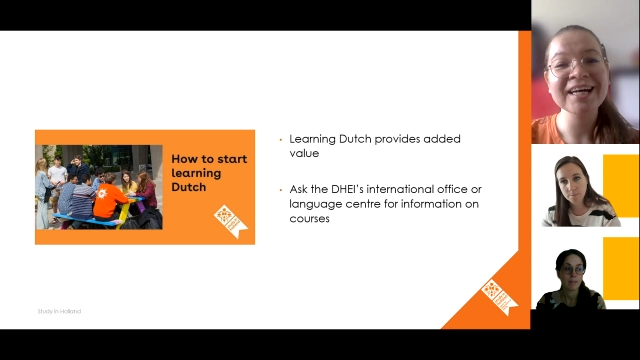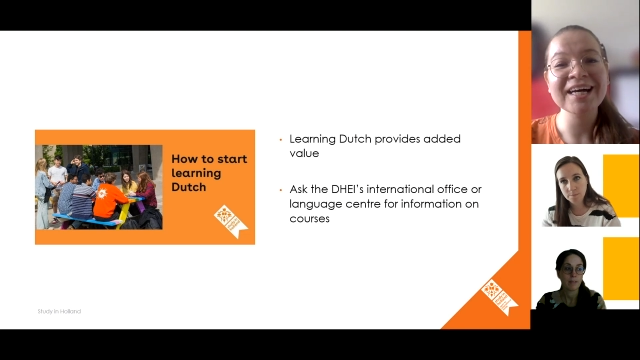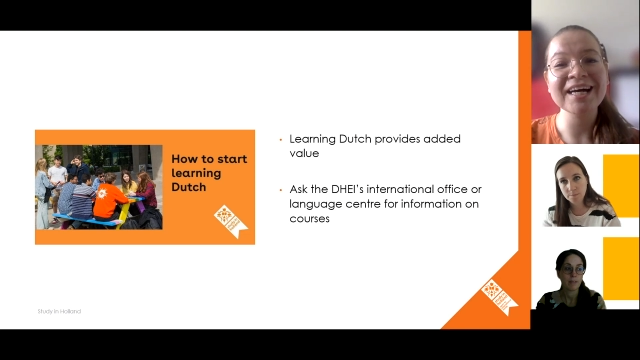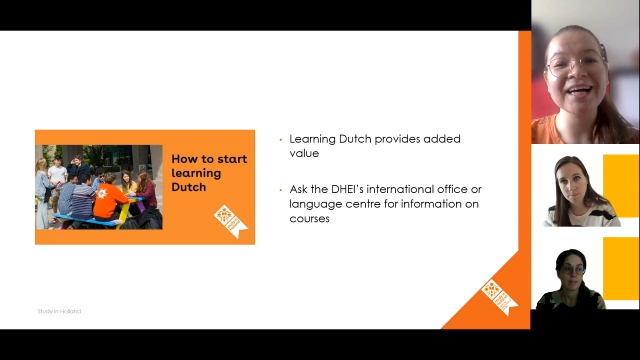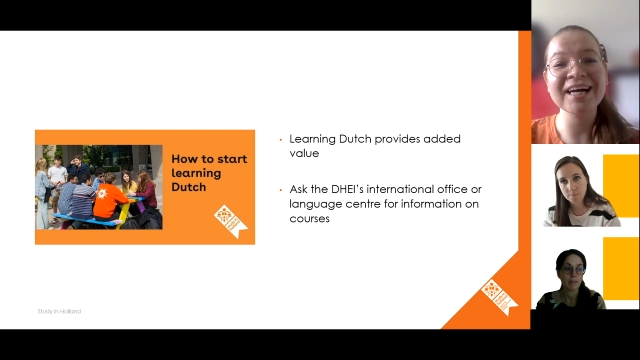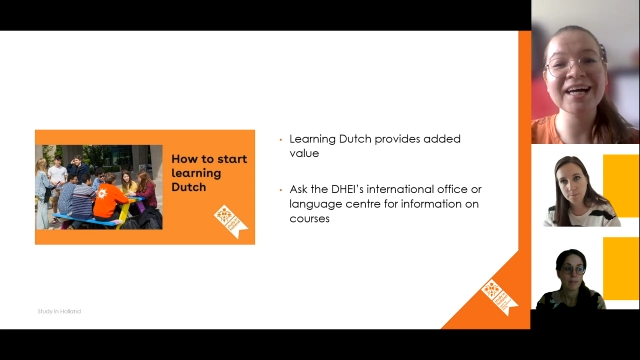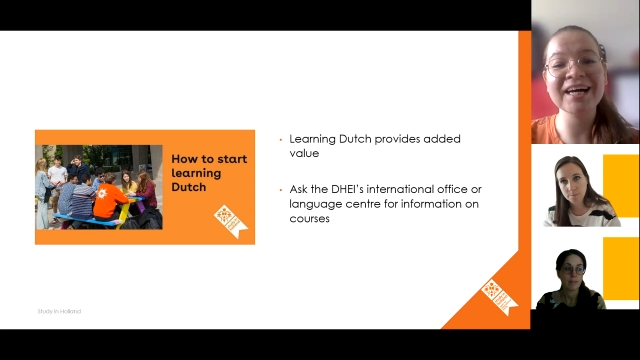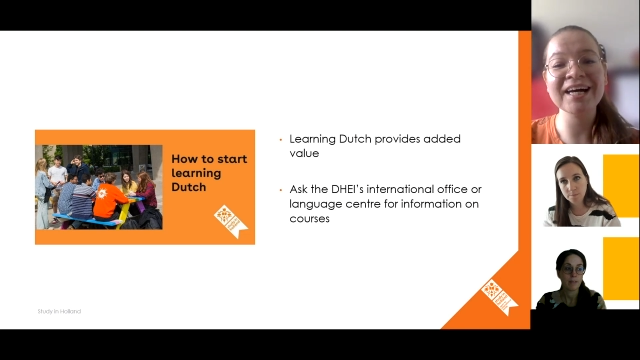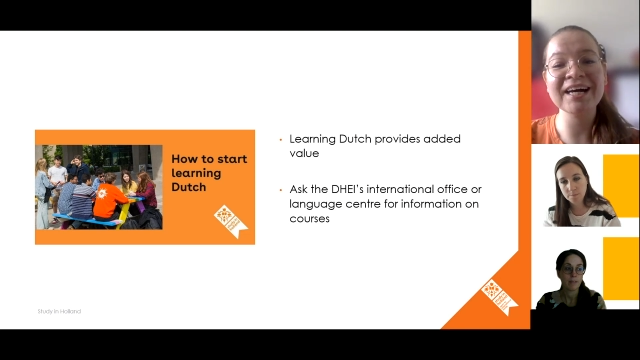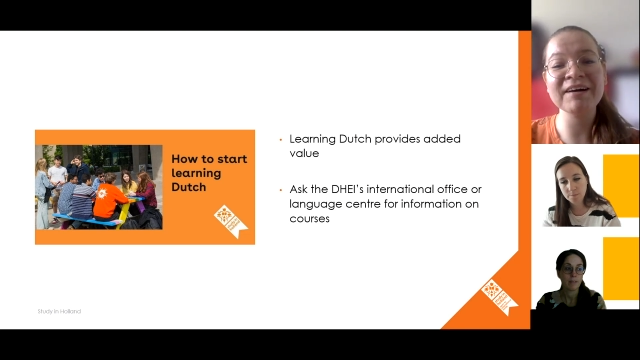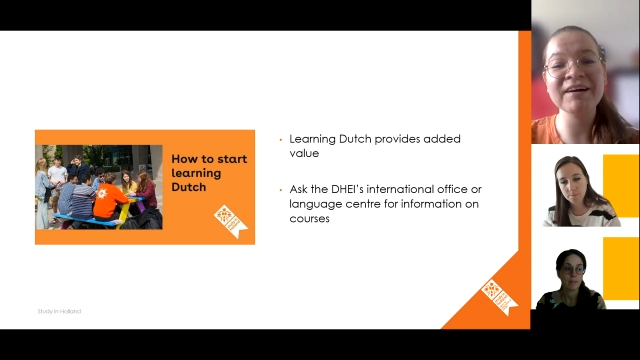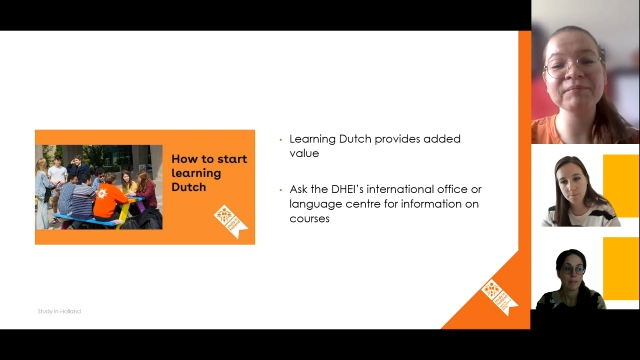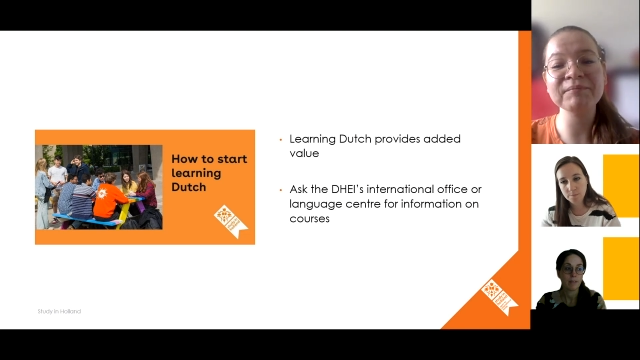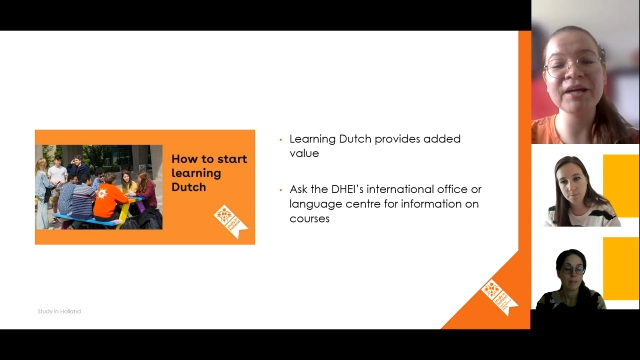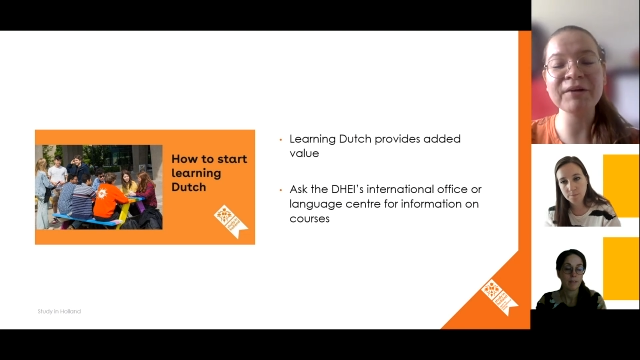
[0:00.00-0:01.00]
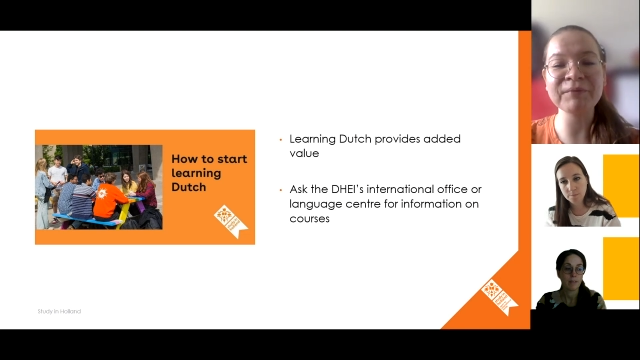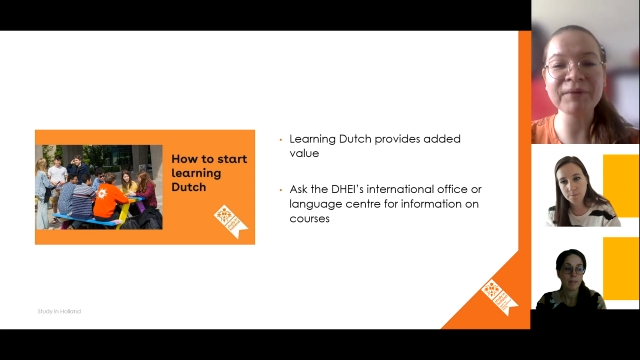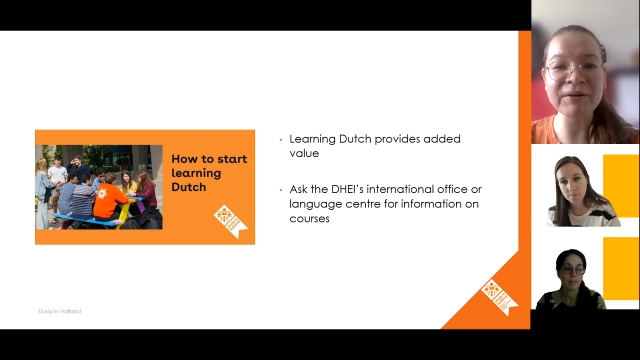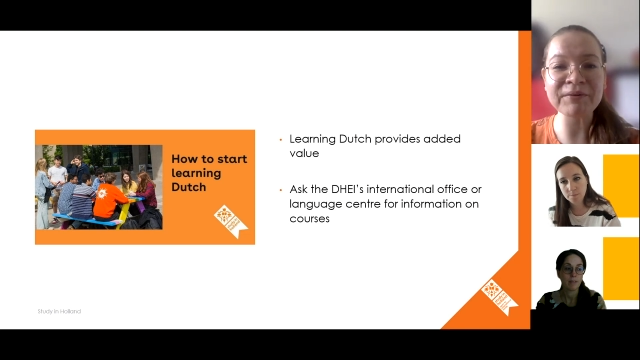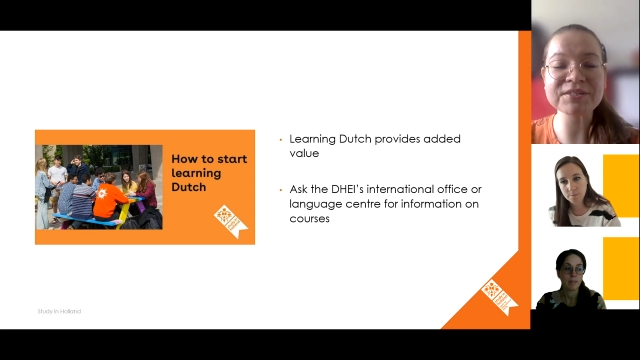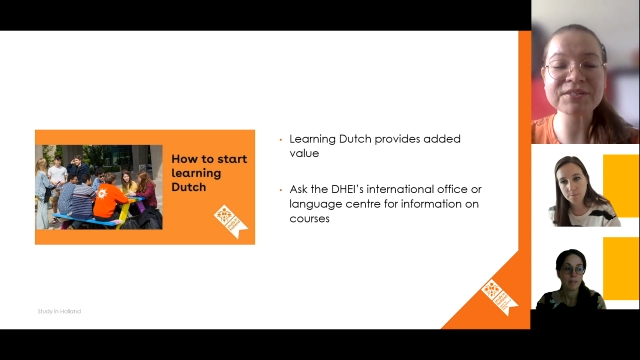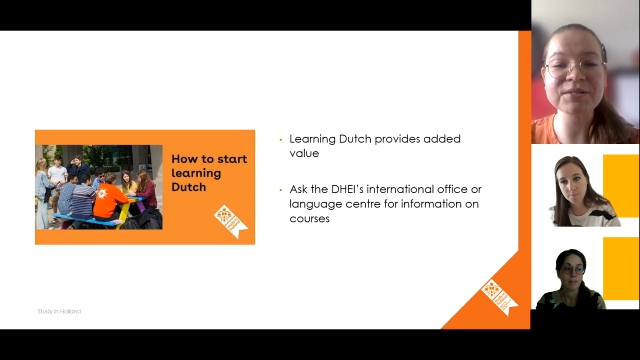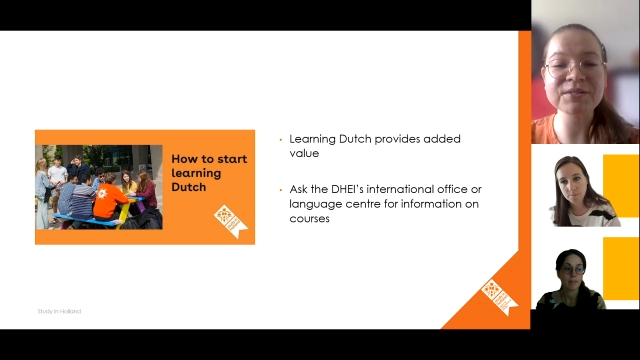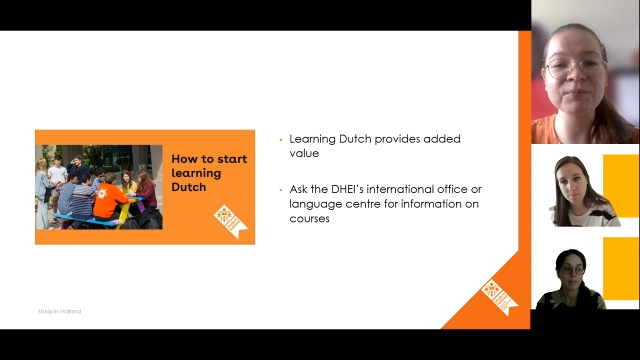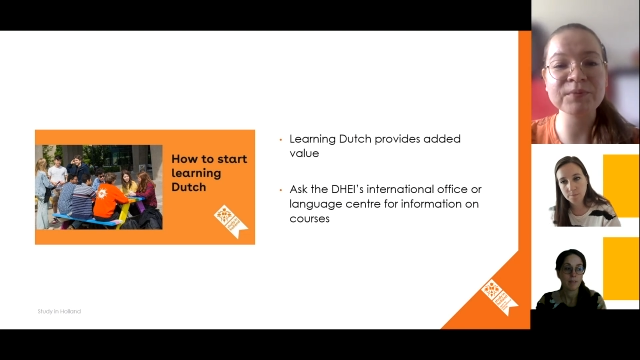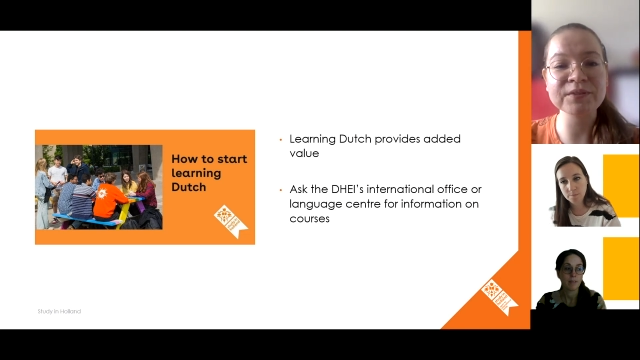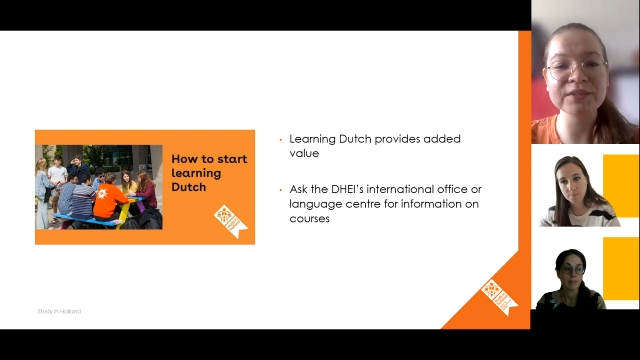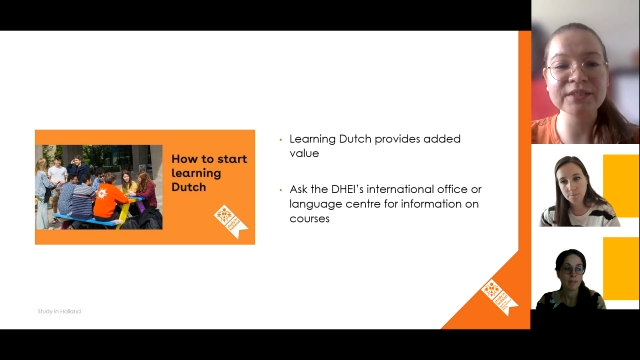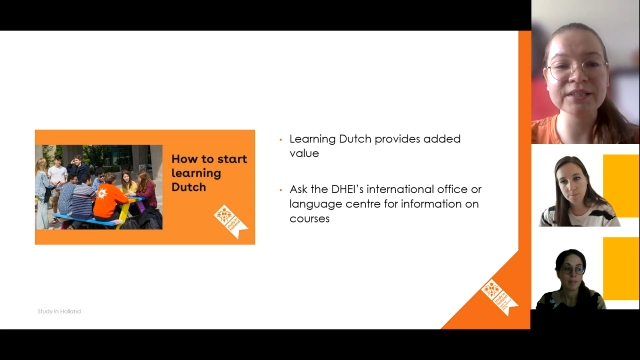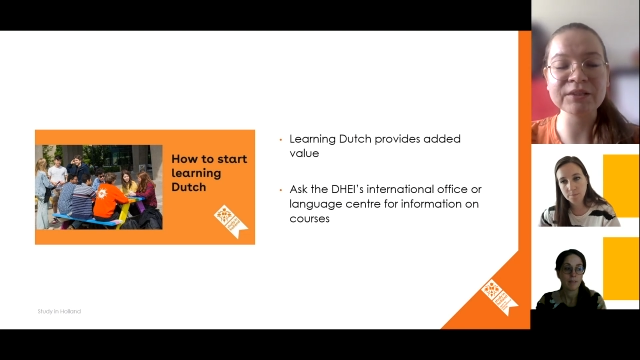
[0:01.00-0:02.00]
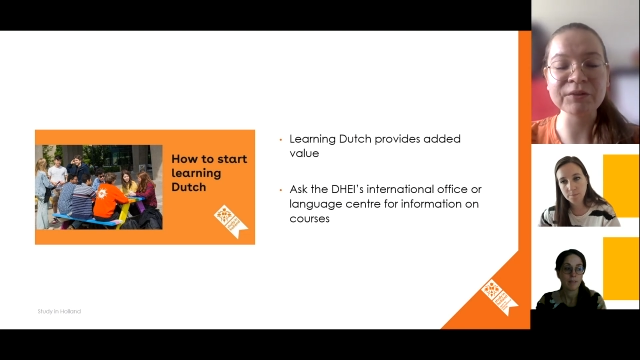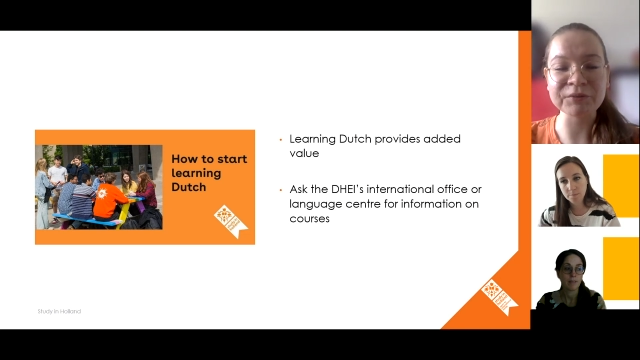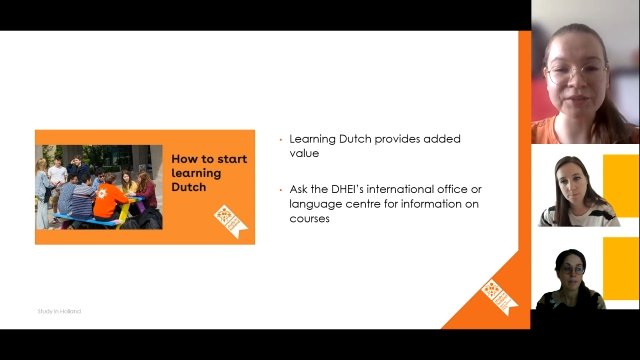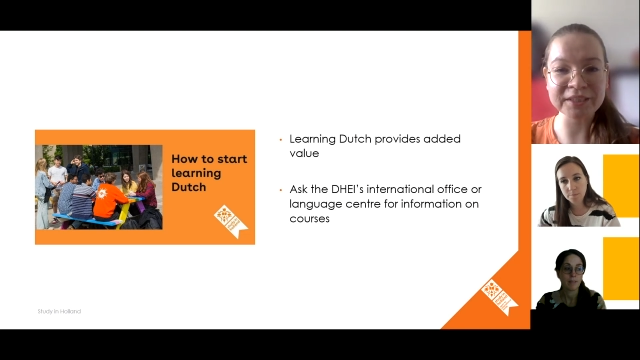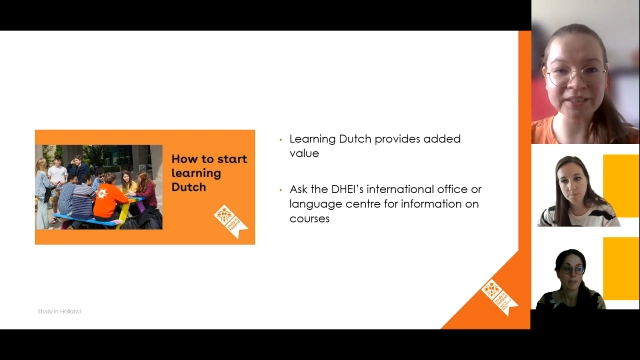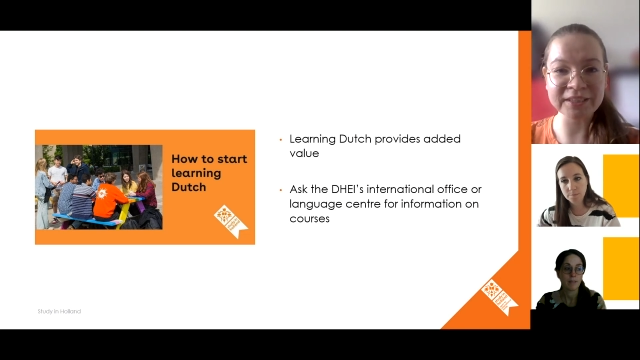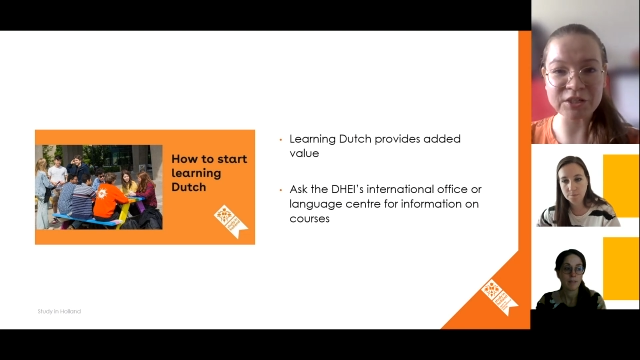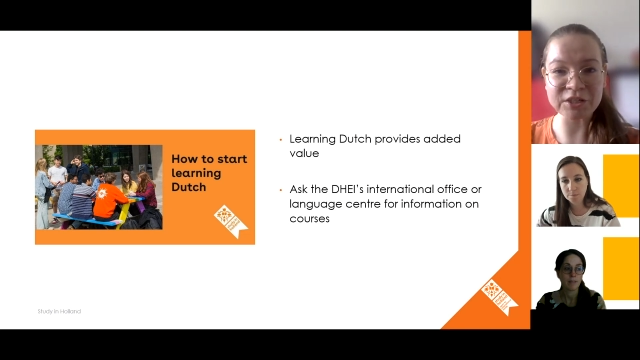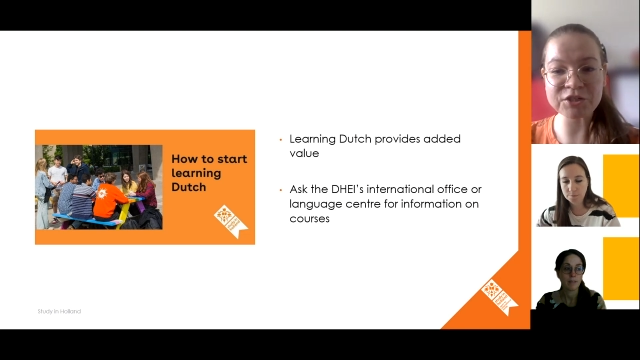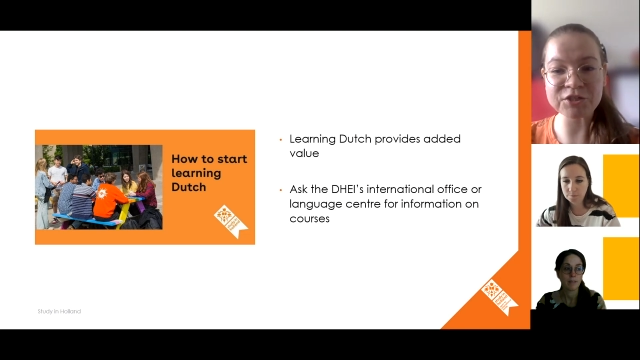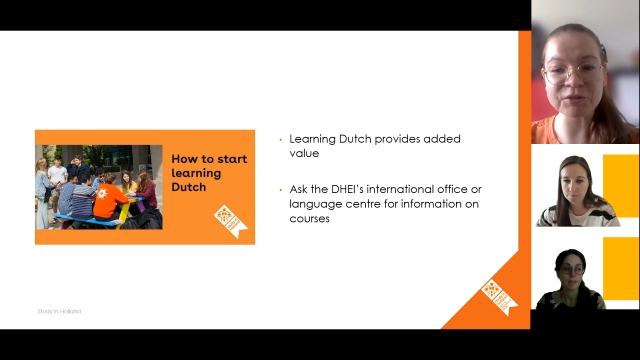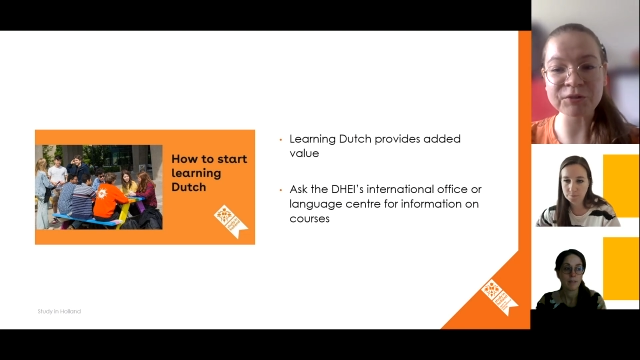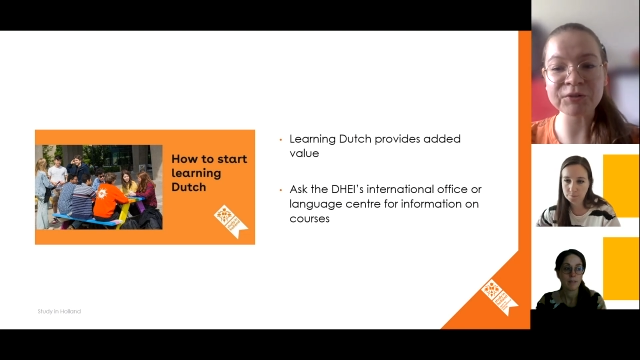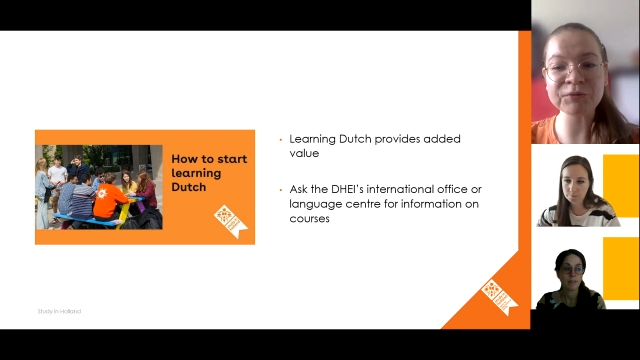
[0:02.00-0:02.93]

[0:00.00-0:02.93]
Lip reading: around with the learning Dutch. So you